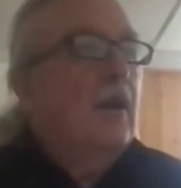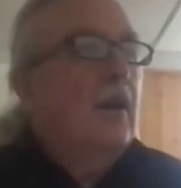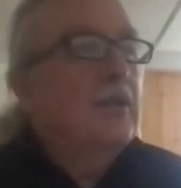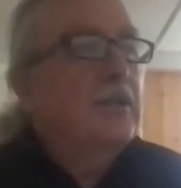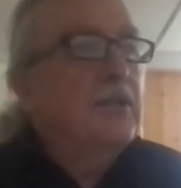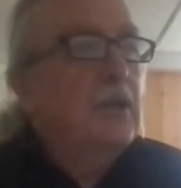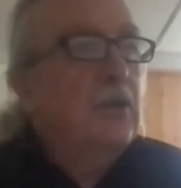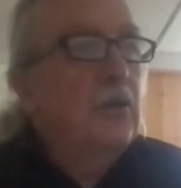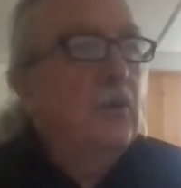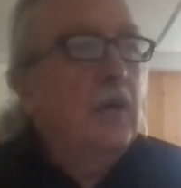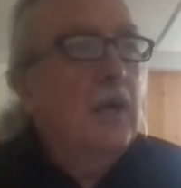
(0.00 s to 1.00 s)

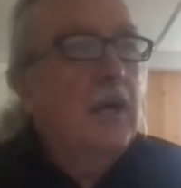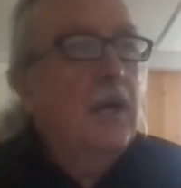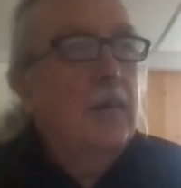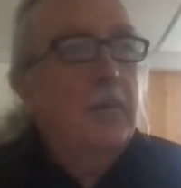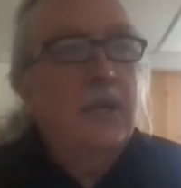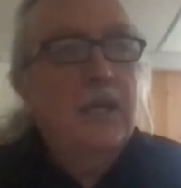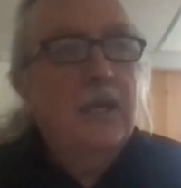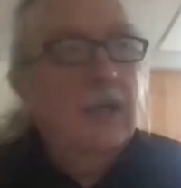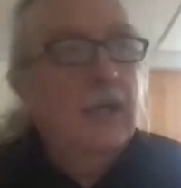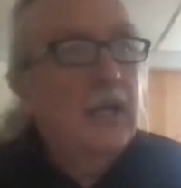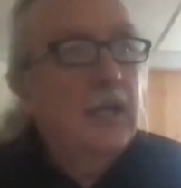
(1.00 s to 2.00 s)
also
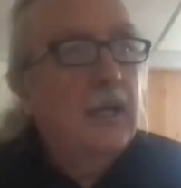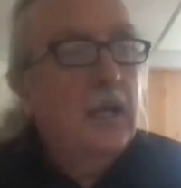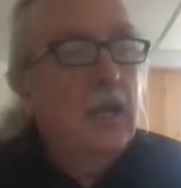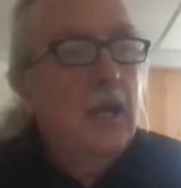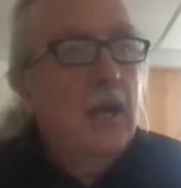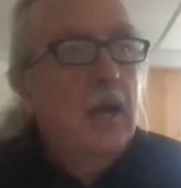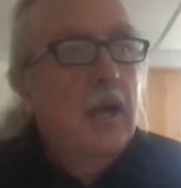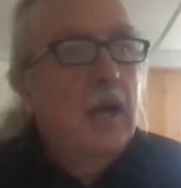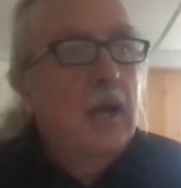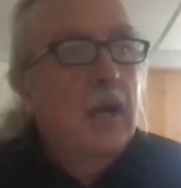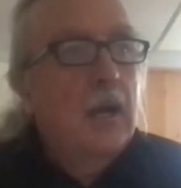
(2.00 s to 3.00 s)
meeting
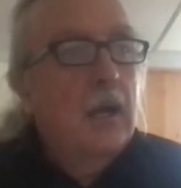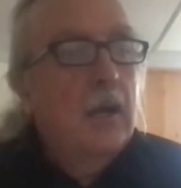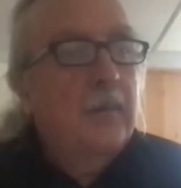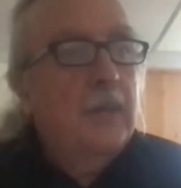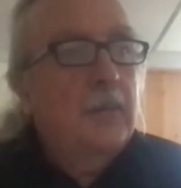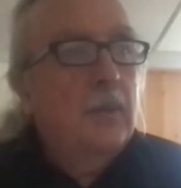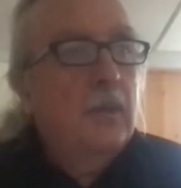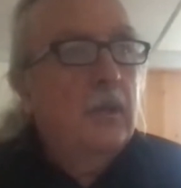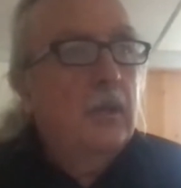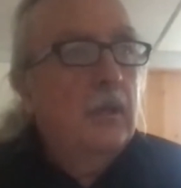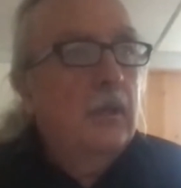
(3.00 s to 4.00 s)

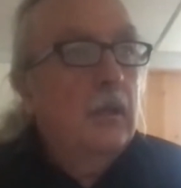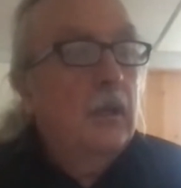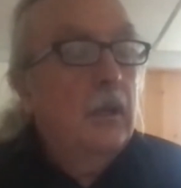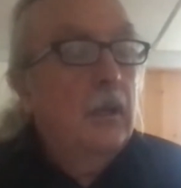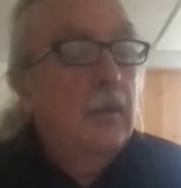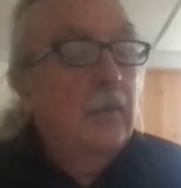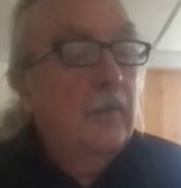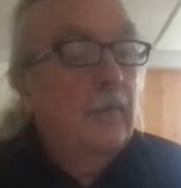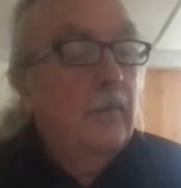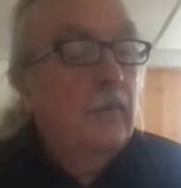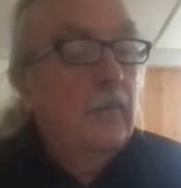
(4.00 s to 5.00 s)
people
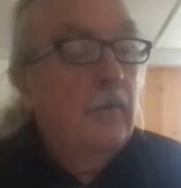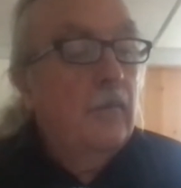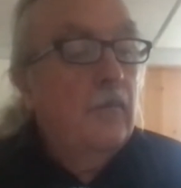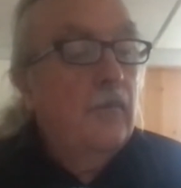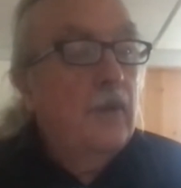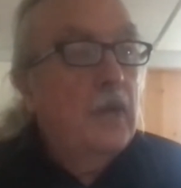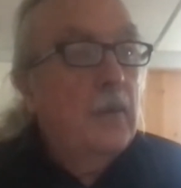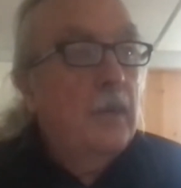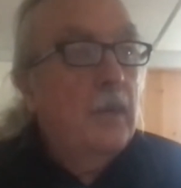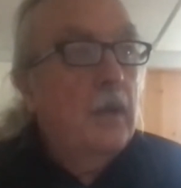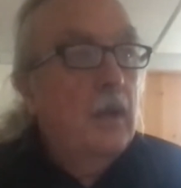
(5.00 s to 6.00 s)

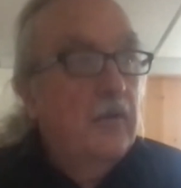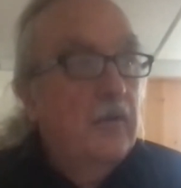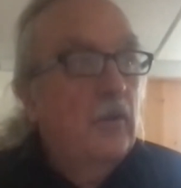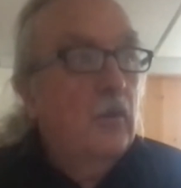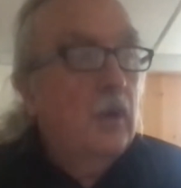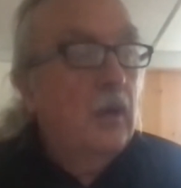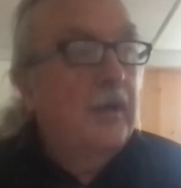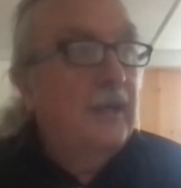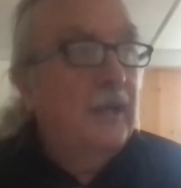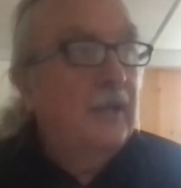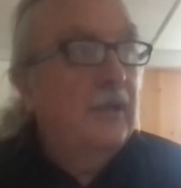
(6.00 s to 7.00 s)
from all over the world,
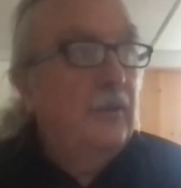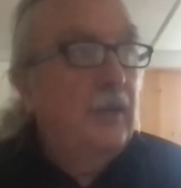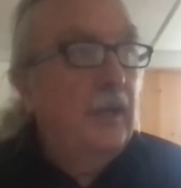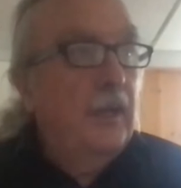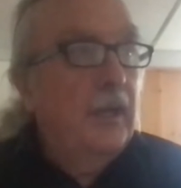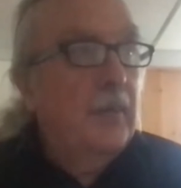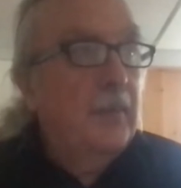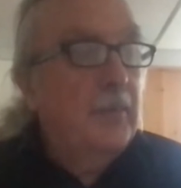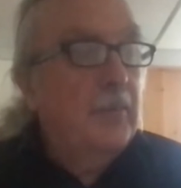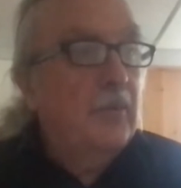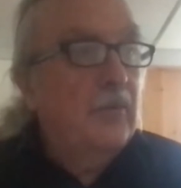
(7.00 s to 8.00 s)
including
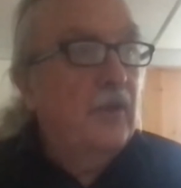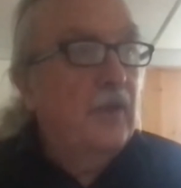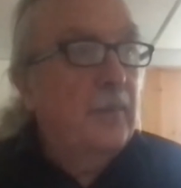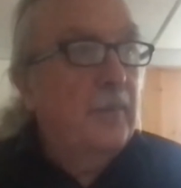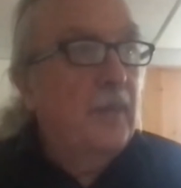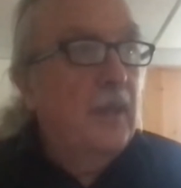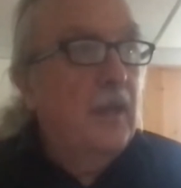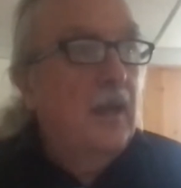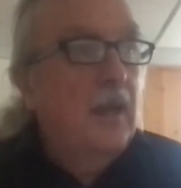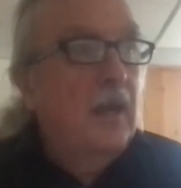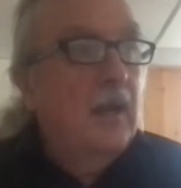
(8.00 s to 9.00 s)
people from
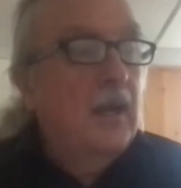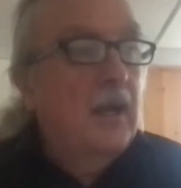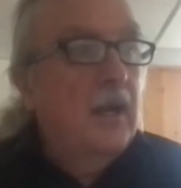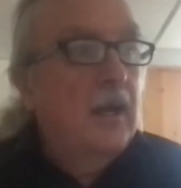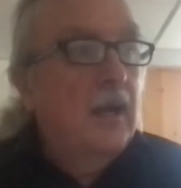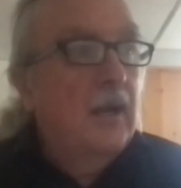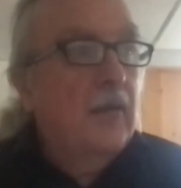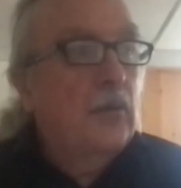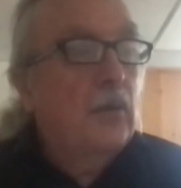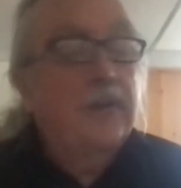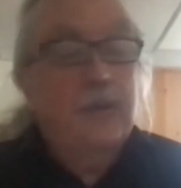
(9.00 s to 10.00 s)

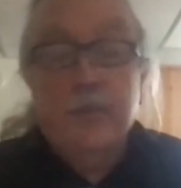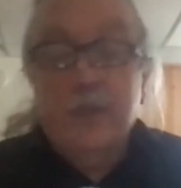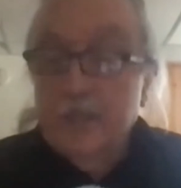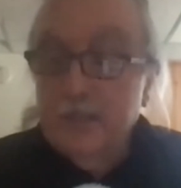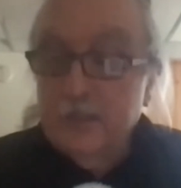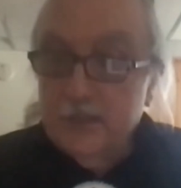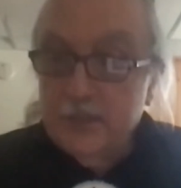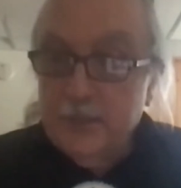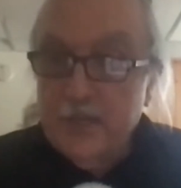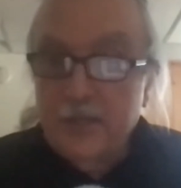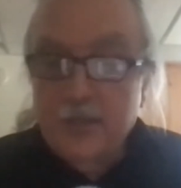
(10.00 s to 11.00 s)
throughout the political
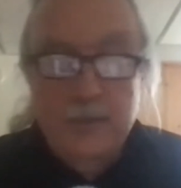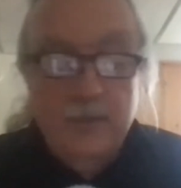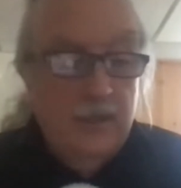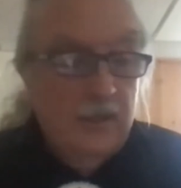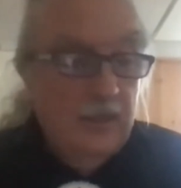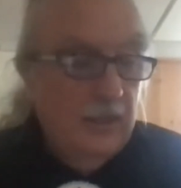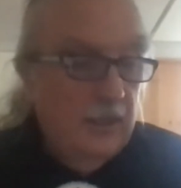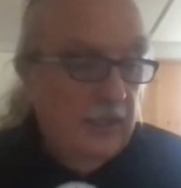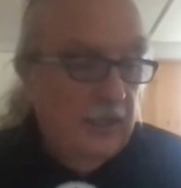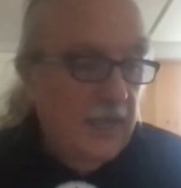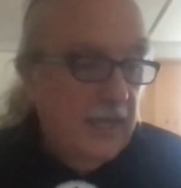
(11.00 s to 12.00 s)
spectrum
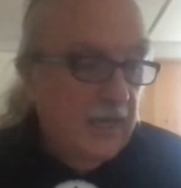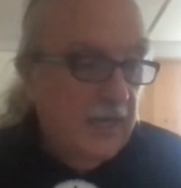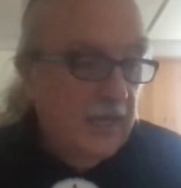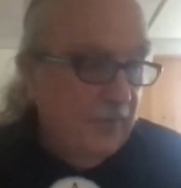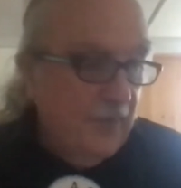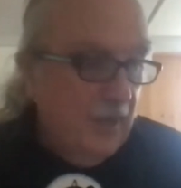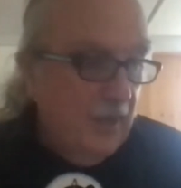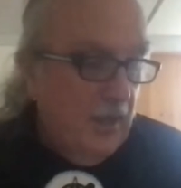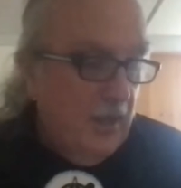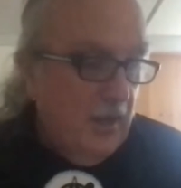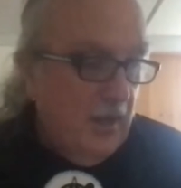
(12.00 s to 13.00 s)
in Canada.
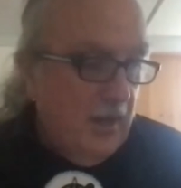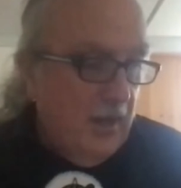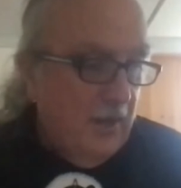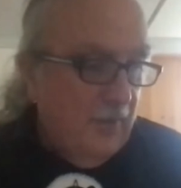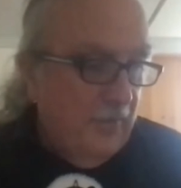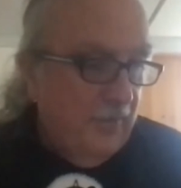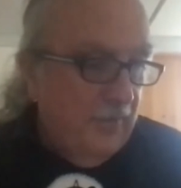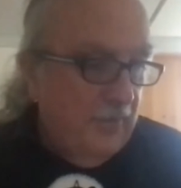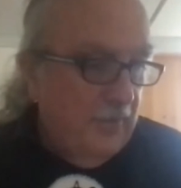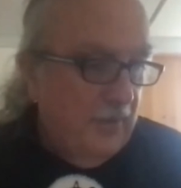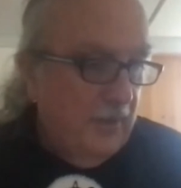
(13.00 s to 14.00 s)

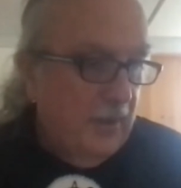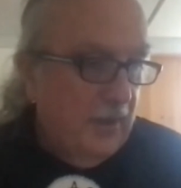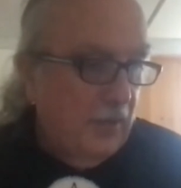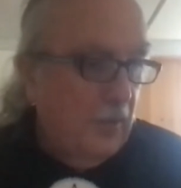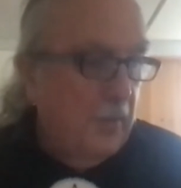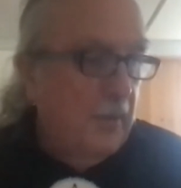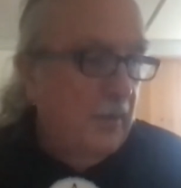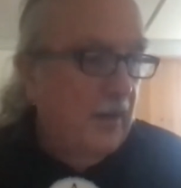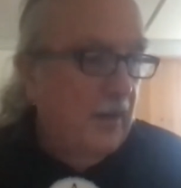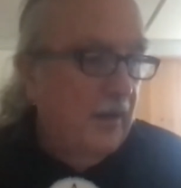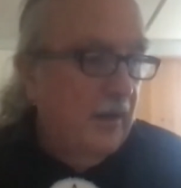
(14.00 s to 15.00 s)
I remember,